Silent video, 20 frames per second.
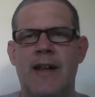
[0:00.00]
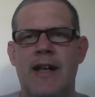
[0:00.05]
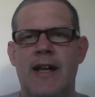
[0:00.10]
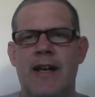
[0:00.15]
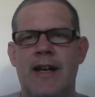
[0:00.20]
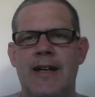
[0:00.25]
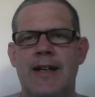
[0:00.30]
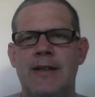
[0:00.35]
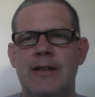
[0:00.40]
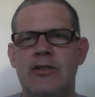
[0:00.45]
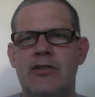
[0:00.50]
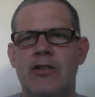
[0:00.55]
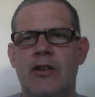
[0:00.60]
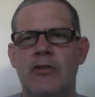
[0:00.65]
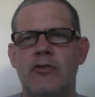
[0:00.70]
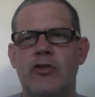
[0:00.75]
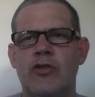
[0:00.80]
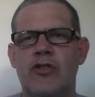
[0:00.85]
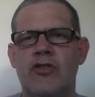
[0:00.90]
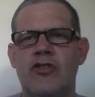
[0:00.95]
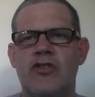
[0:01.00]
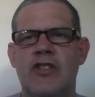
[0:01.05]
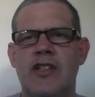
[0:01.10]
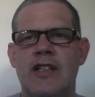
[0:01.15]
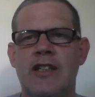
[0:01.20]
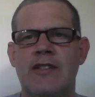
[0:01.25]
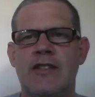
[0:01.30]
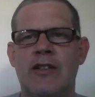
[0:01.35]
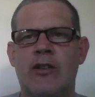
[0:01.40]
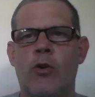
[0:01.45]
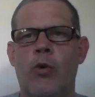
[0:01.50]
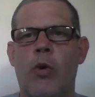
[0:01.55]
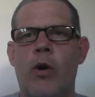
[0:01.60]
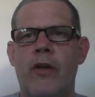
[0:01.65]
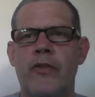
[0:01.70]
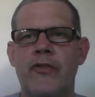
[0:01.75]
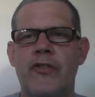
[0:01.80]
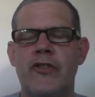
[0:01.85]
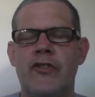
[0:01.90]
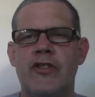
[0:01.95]
It's not just the
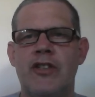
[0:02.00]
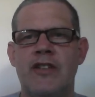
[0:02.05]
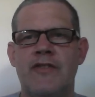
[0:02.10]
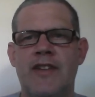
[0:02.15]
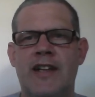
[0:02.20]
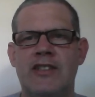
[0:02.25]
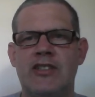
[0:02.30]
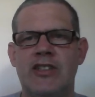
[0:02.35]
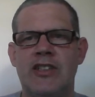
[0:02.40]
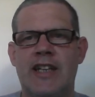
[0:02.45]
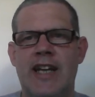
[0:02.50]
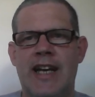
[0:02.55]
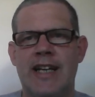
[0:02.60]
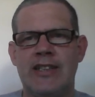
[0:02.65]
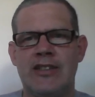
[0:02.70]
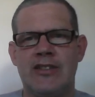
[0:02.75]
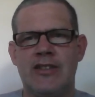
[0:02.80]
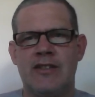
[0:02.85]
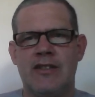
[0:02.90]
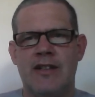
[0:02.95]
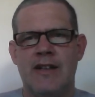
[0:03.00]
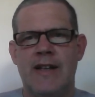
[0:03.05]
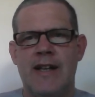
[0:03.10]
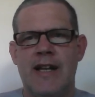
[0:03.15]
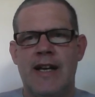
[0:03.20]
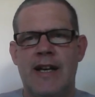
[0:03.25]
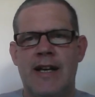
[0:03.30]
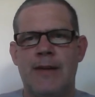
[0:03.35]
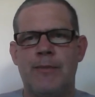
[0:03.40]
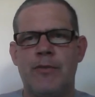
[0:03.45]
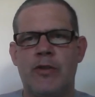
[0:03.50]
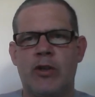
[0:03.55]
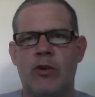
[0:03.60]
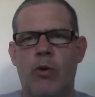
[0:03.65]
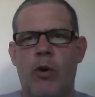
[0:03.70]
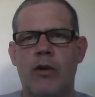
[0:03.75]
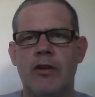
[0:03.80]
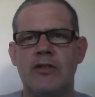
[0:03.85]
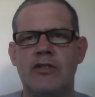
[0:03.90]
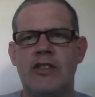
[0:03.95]
quantity of education, the
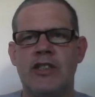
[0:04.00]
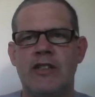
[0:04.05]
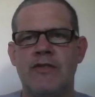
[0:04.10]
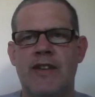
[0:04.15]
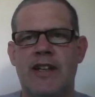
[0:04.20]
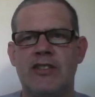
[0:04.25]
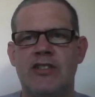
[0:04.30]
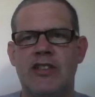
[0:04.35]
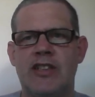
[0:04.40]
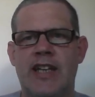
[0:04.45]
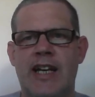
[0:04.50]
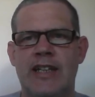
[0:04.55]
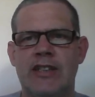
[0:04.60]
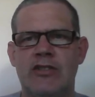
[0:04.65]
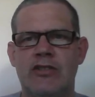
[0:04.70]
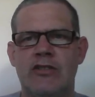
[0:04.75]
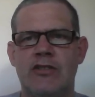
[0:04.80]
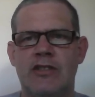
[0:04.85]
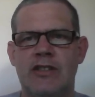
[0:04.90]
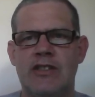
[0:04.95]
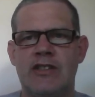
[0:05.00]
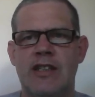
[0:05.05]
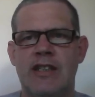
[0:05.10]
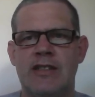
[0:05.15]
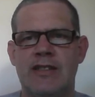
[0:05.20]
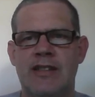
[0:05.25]
quality of education is